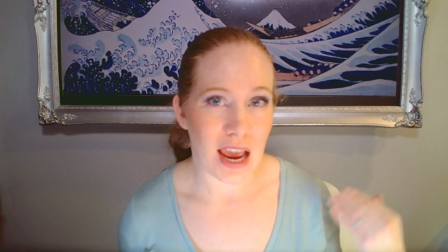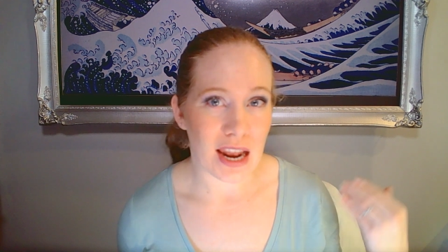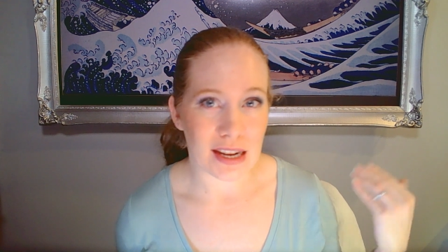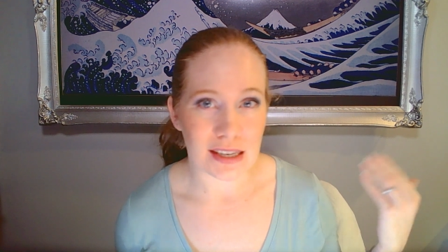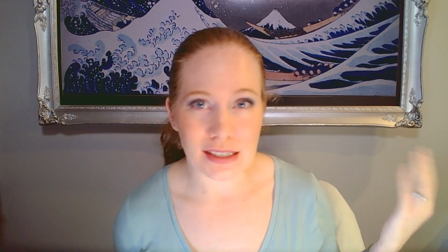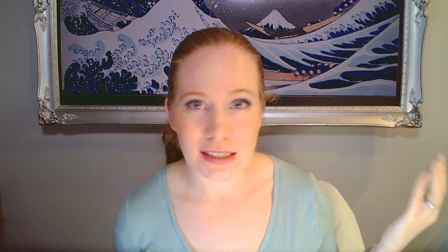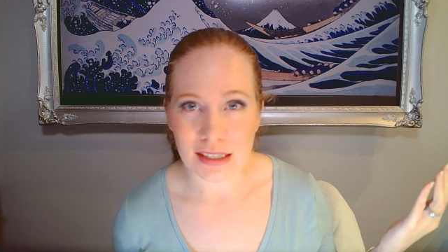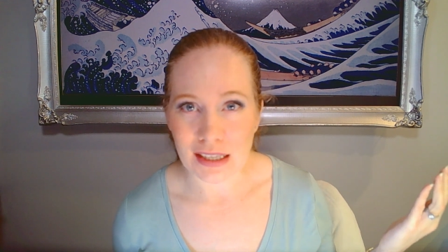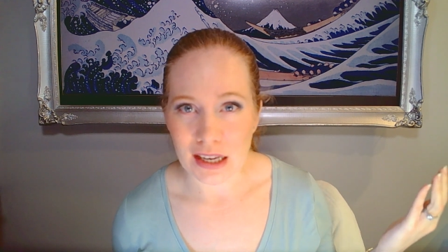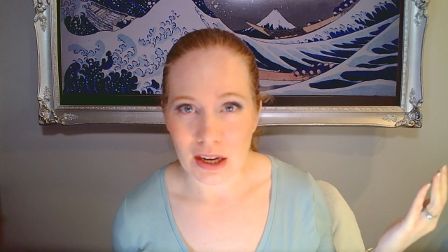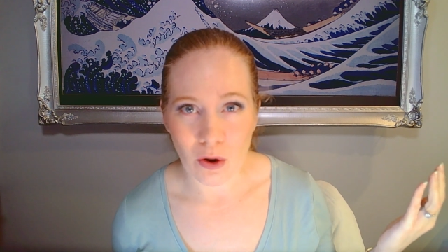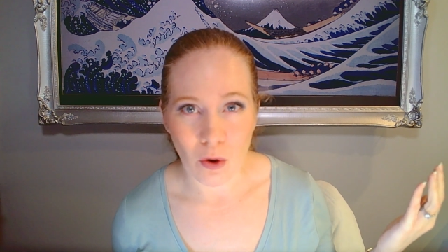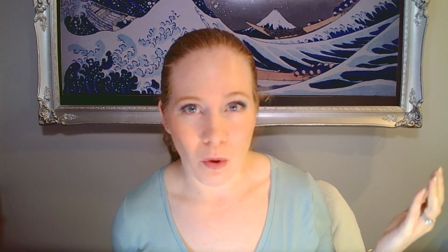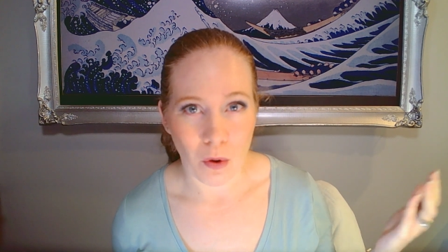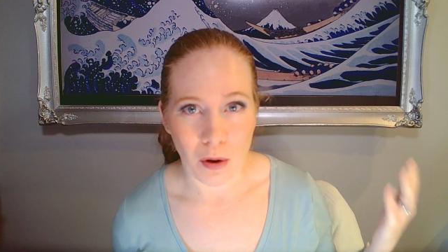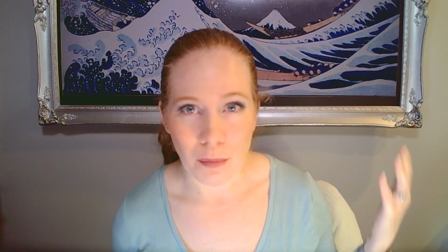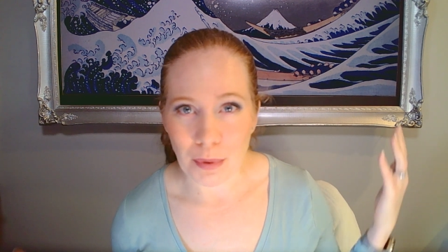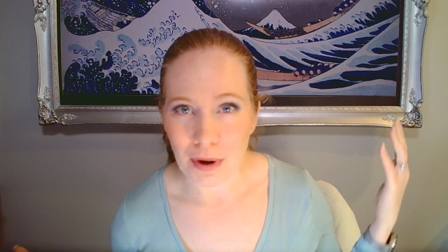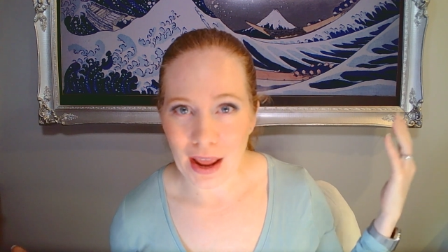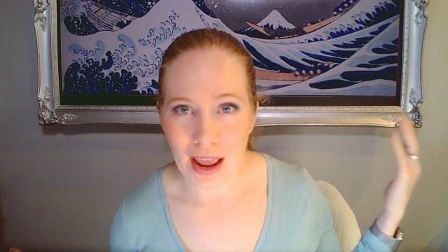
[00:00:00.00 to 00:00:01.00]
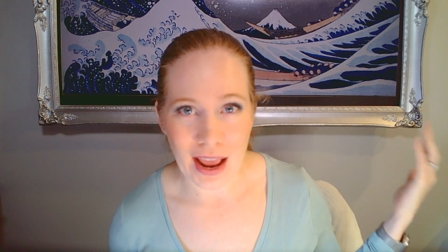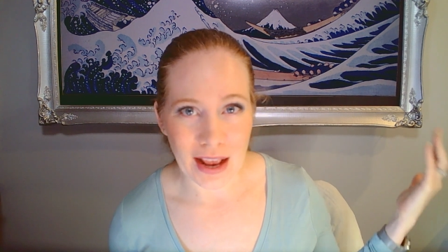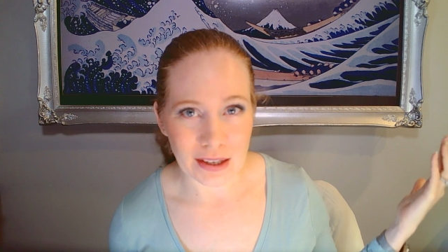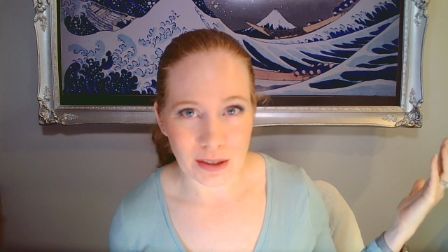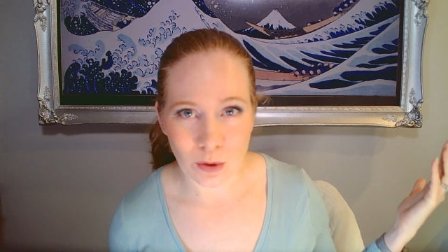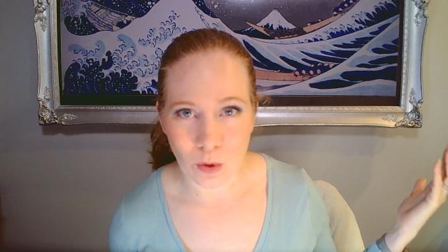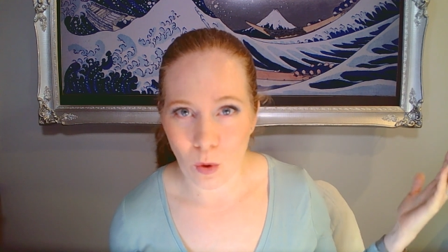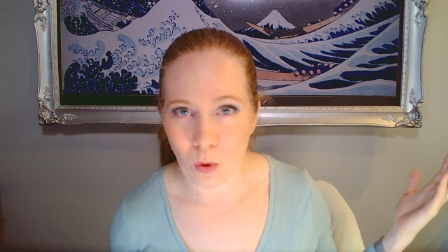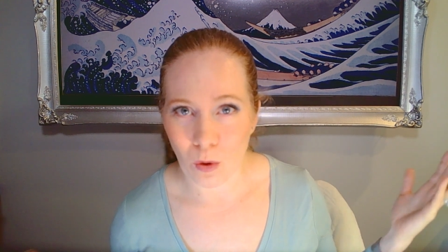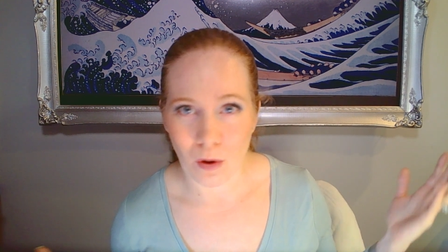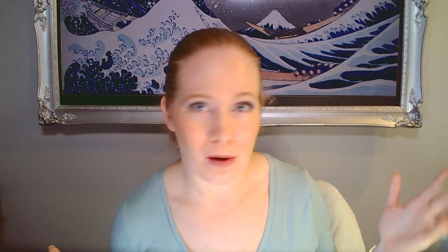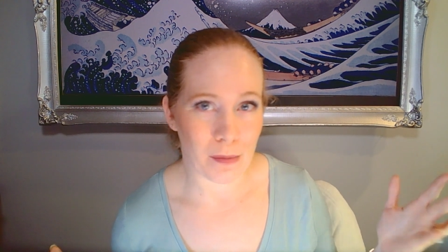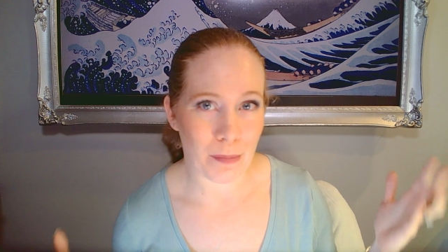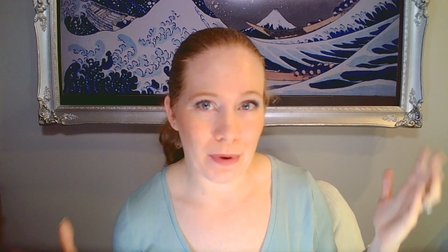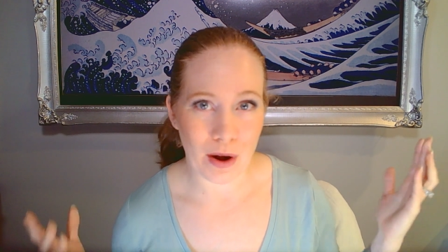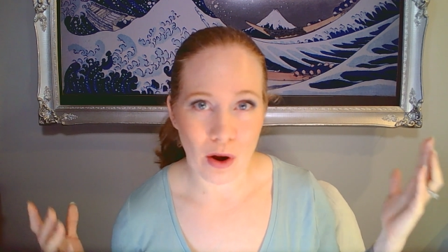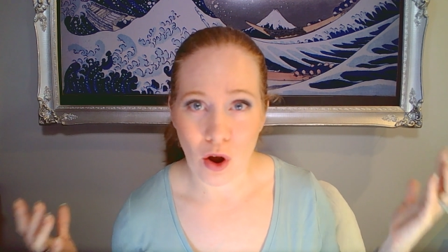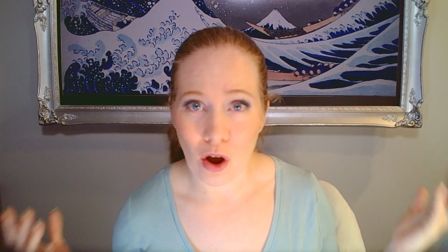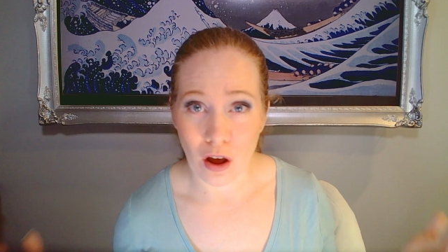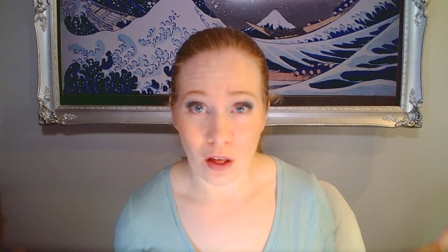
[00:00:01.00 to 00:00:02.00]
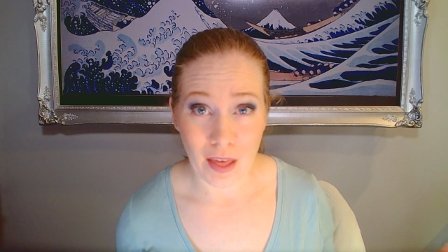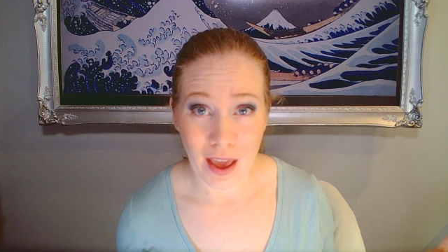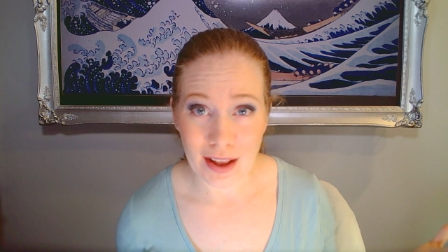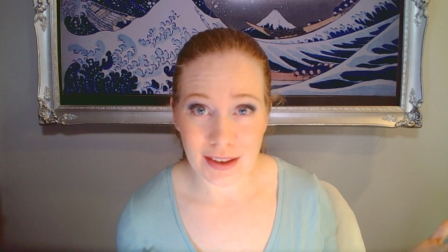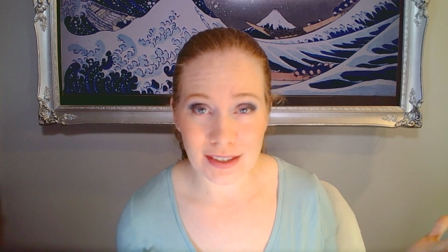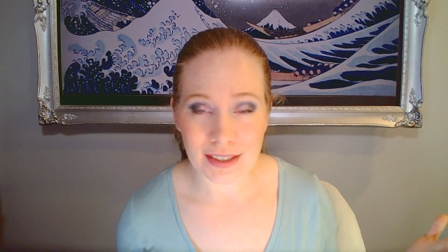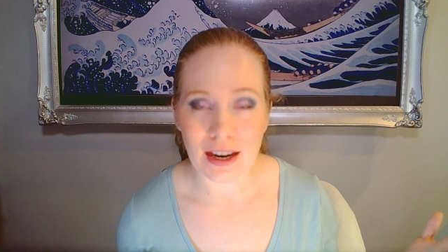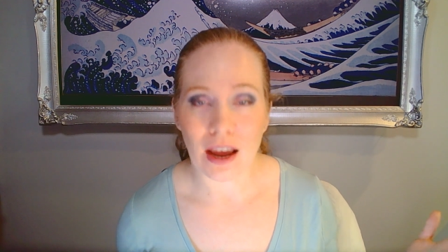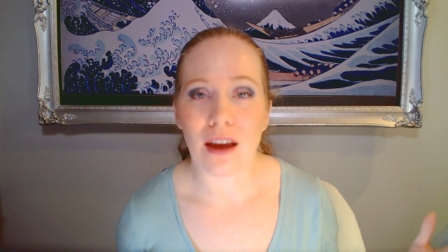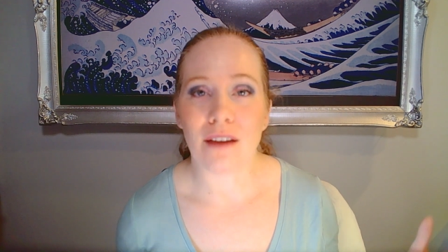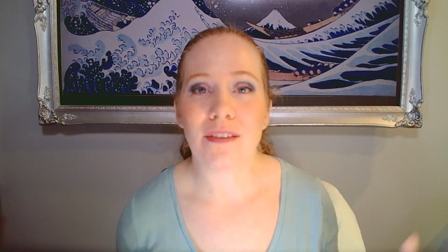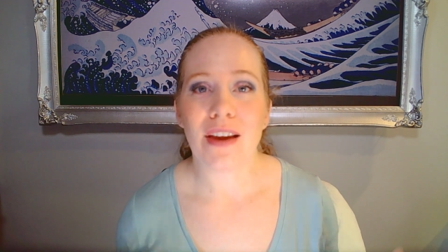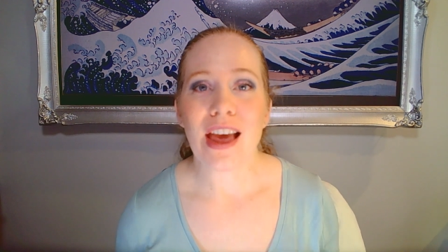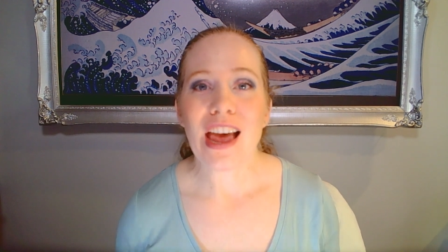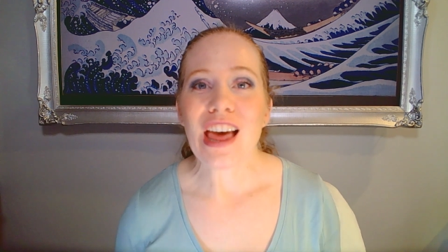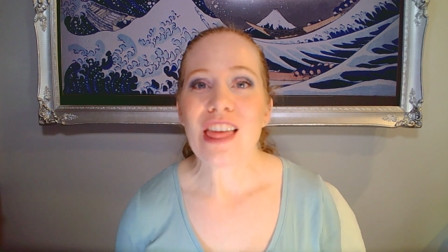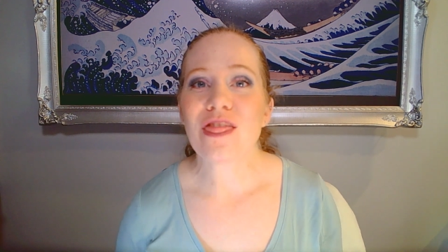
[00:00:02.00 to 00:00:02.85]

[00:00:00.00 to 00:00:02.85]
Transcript: and a C Corp and an S Corp and all that stuff?